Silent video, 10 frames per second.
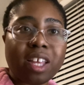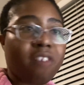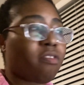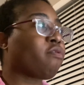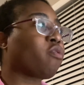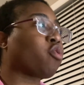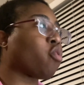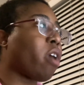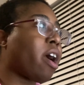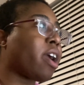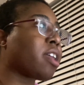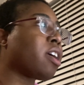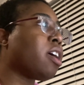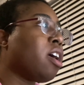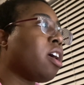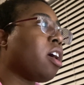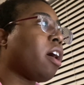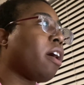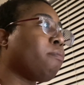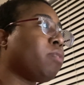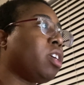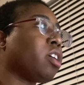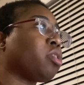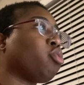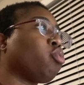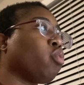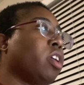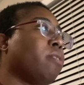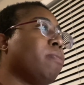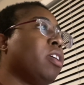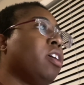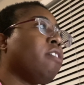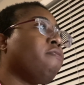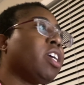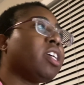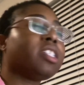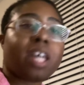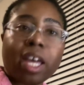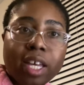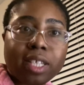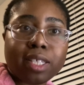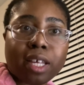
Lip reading: Have you ever tried the extreme vegan diets,